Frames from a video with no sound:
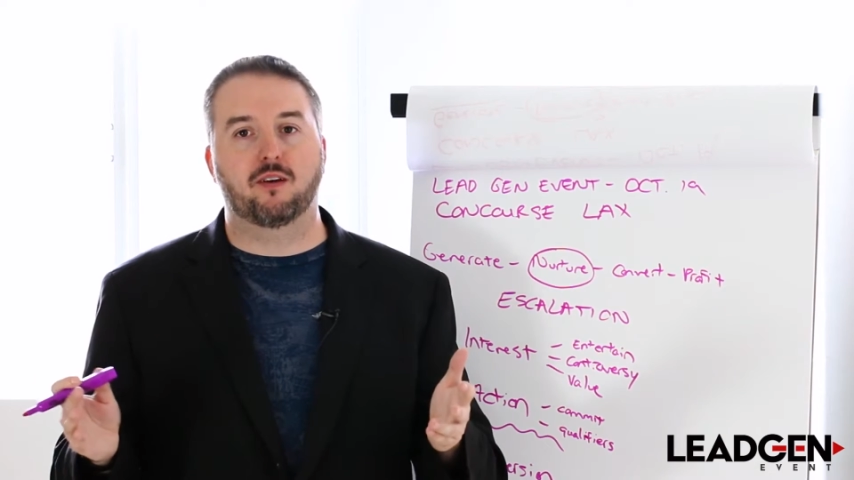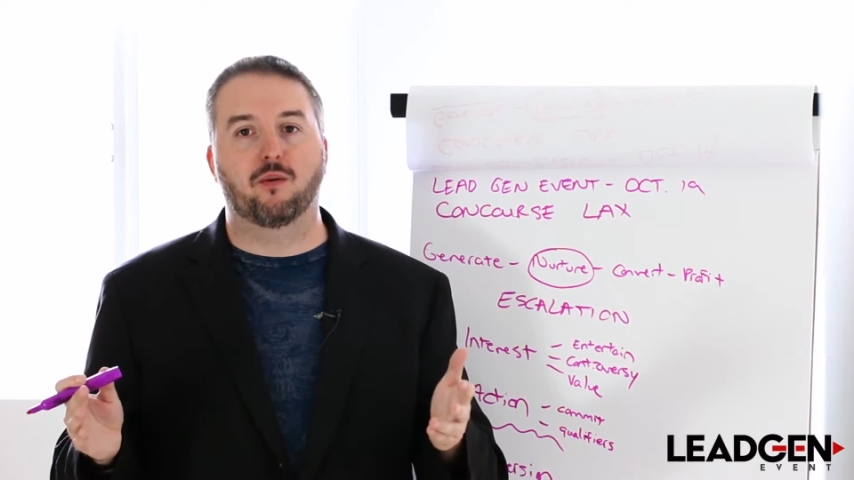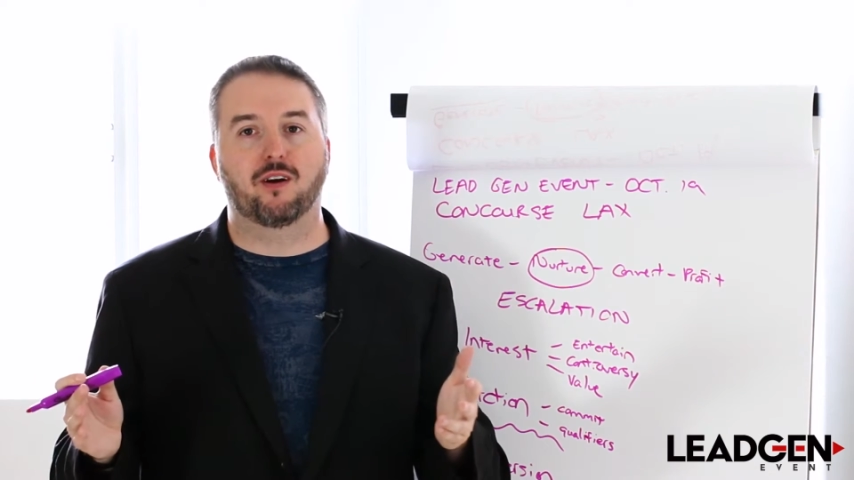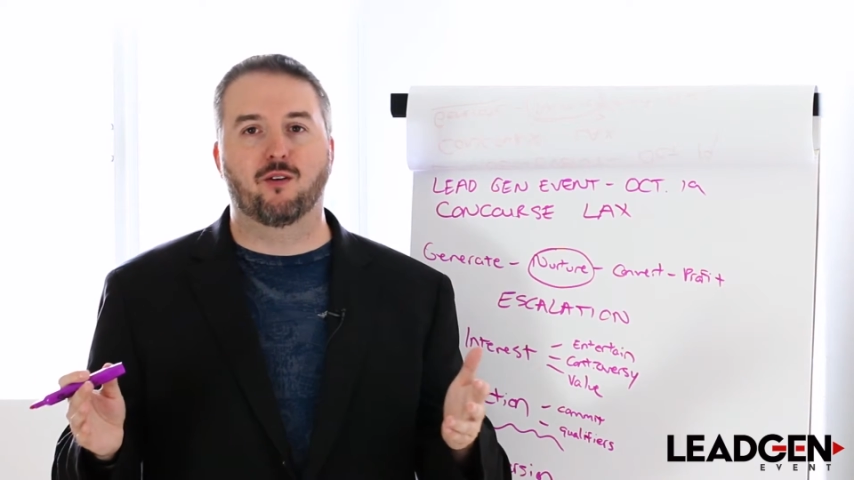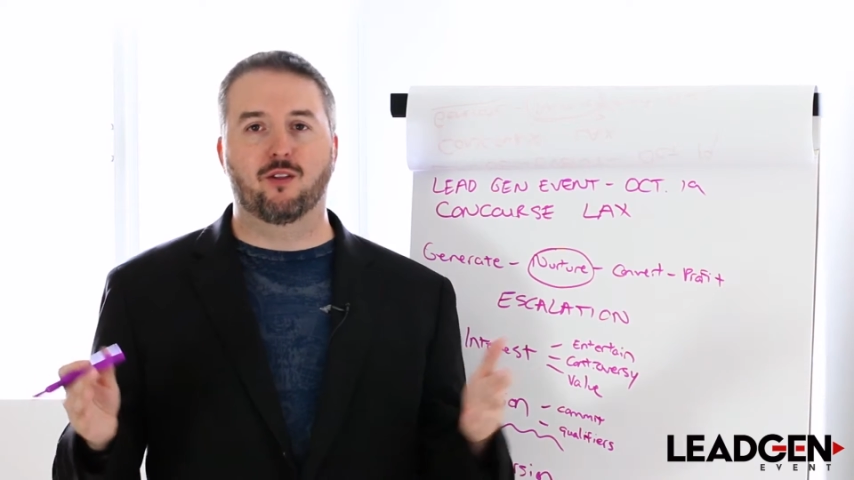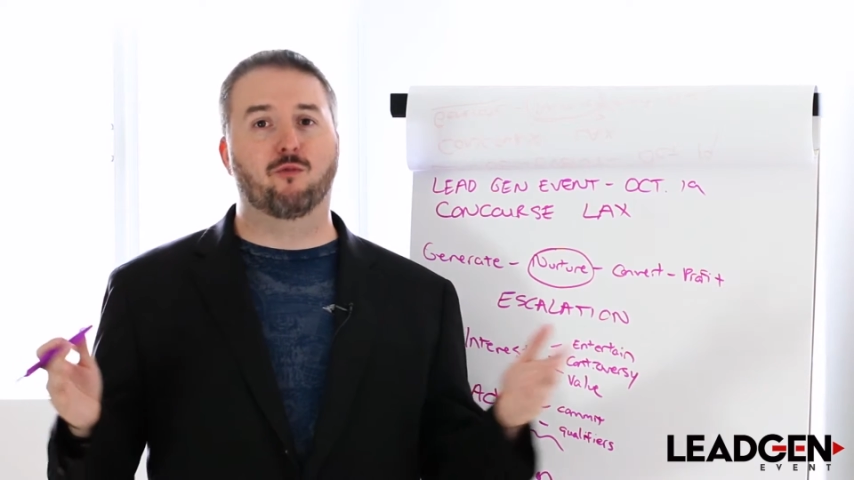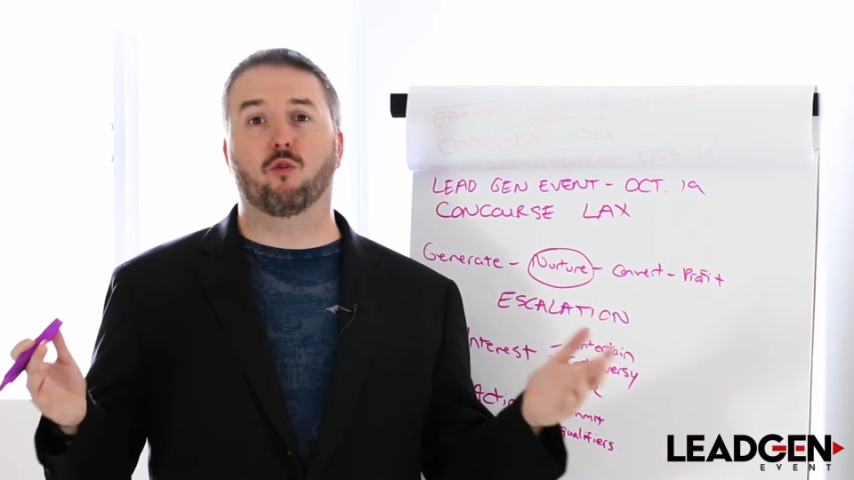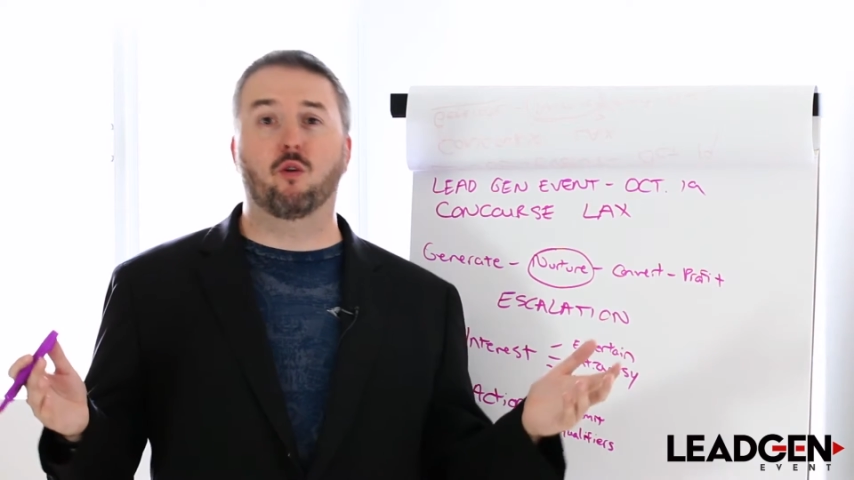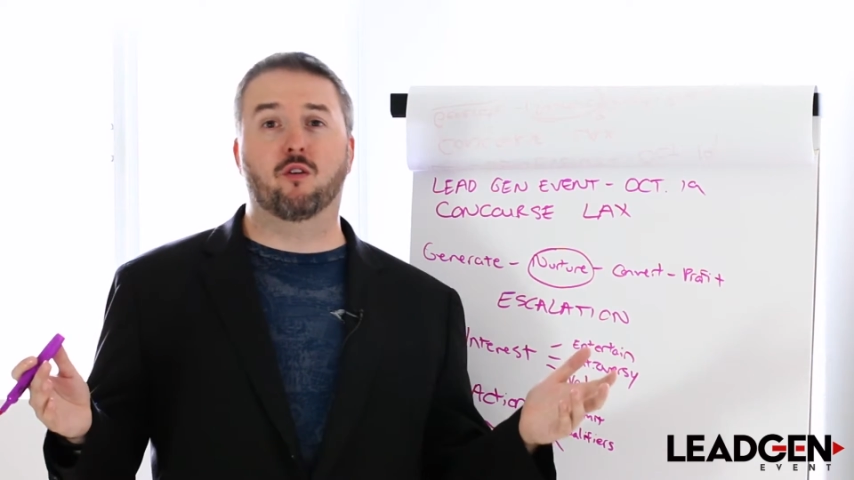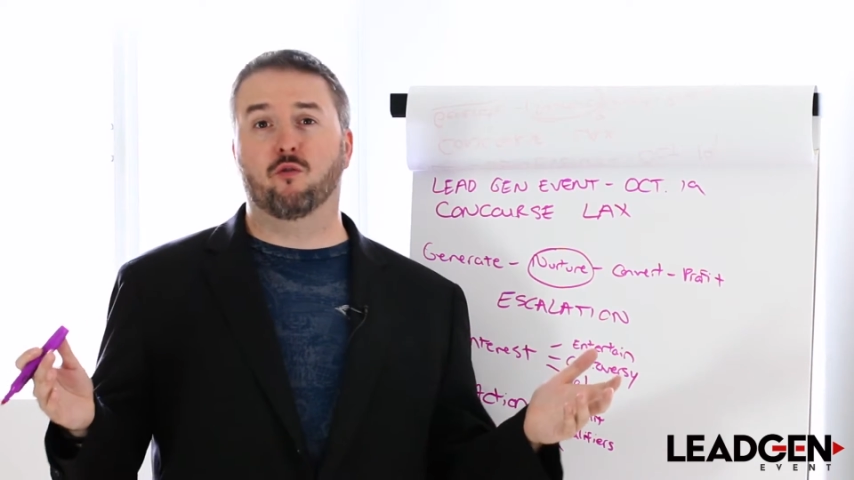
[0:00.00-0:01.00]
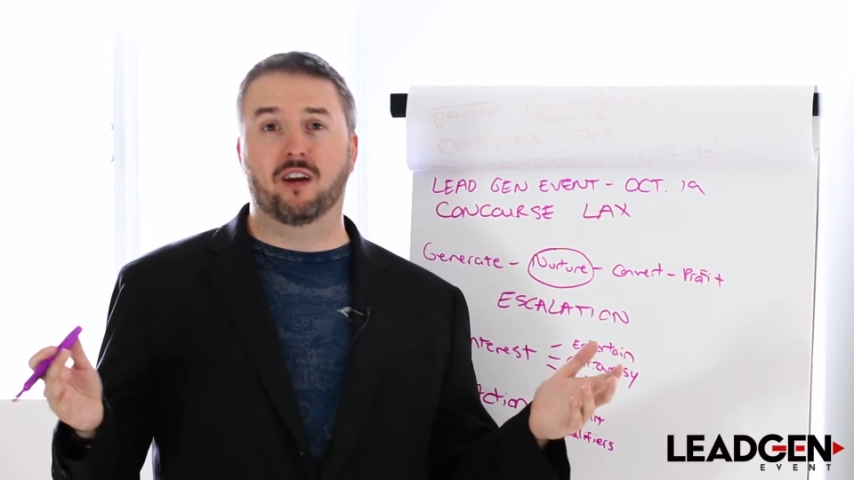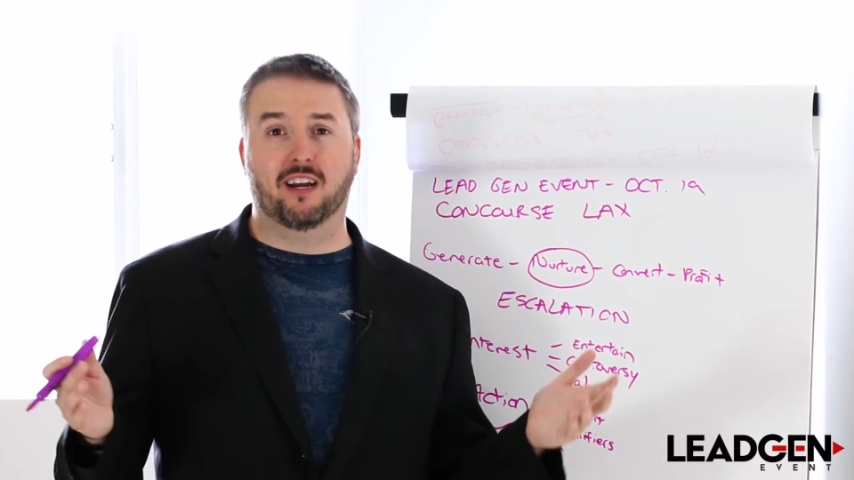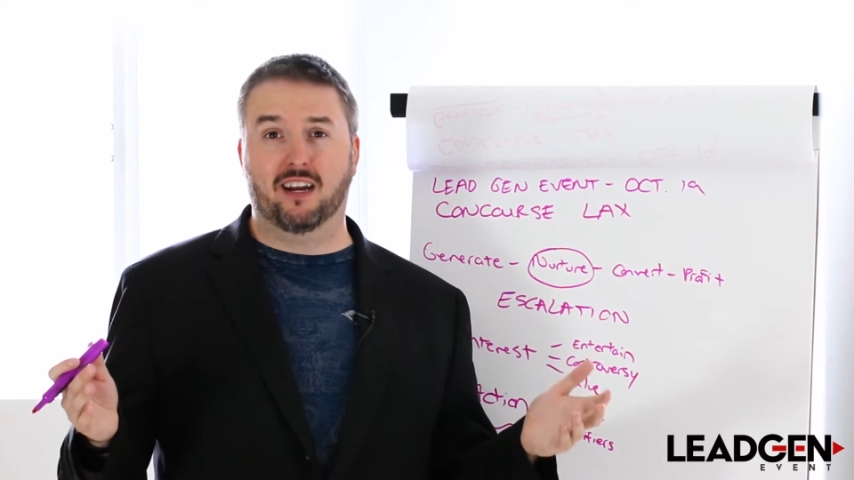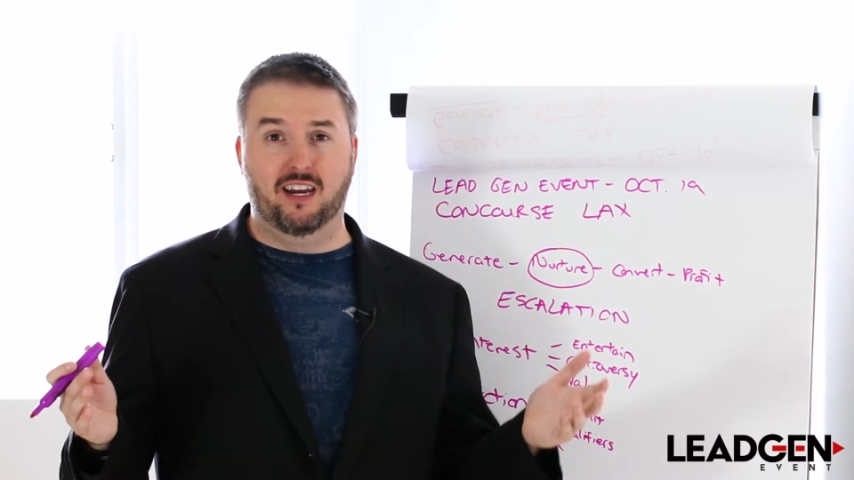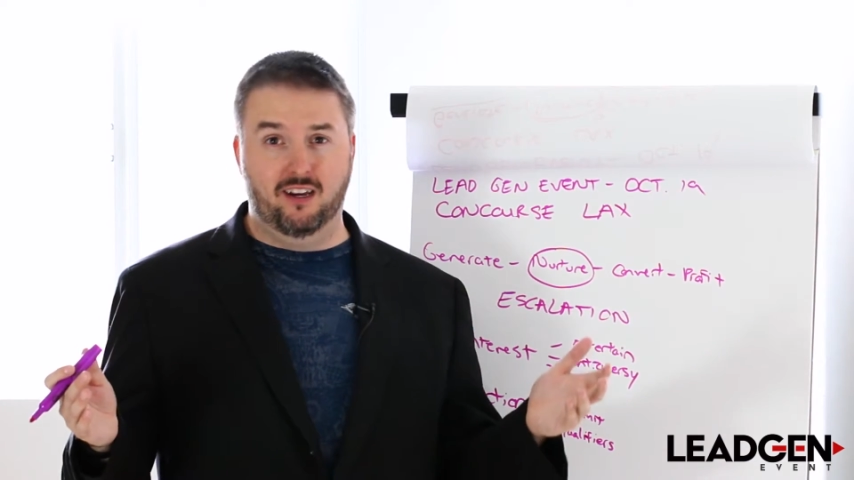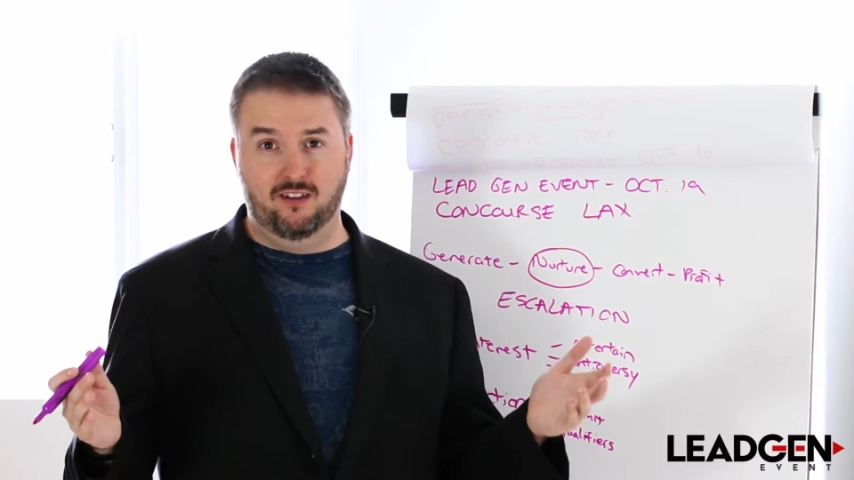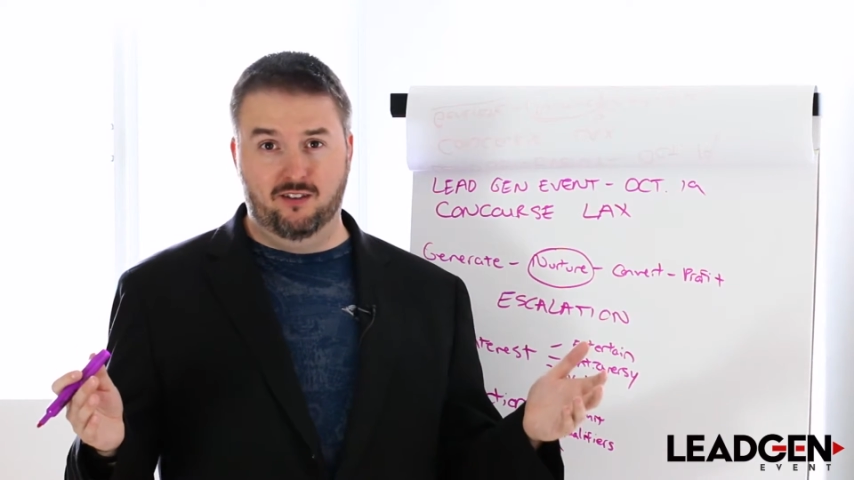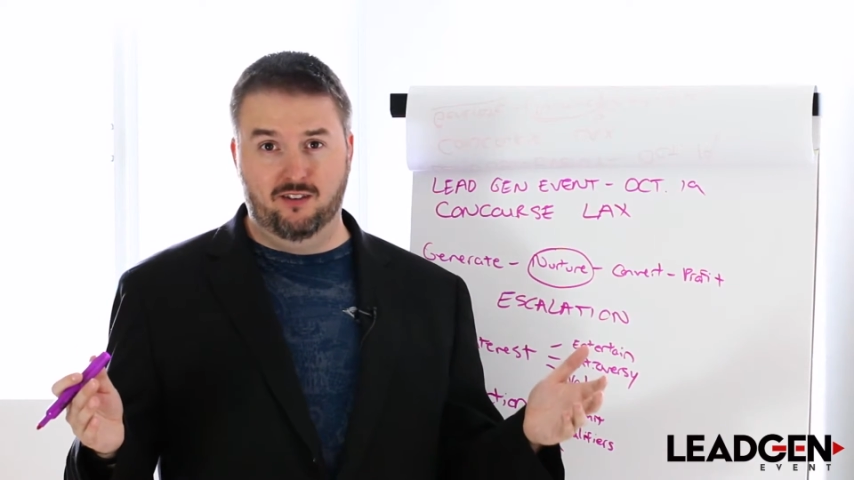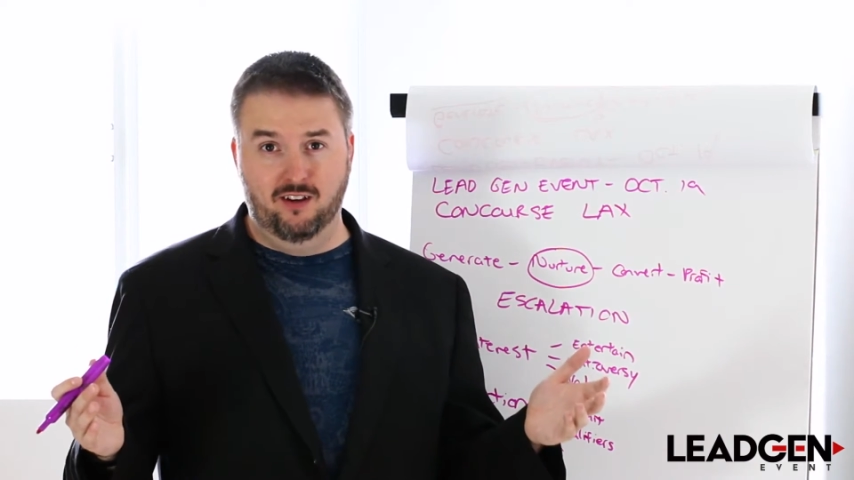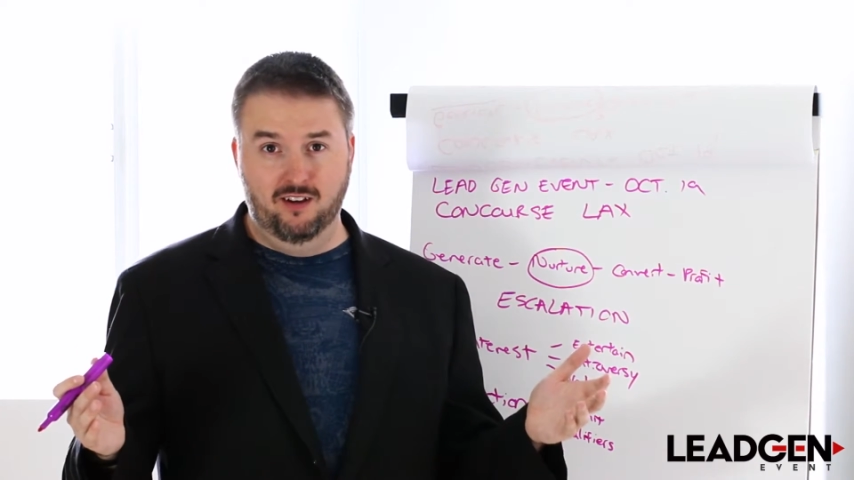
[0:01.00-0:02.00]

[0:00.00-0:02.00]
I want to go to the roller rink kids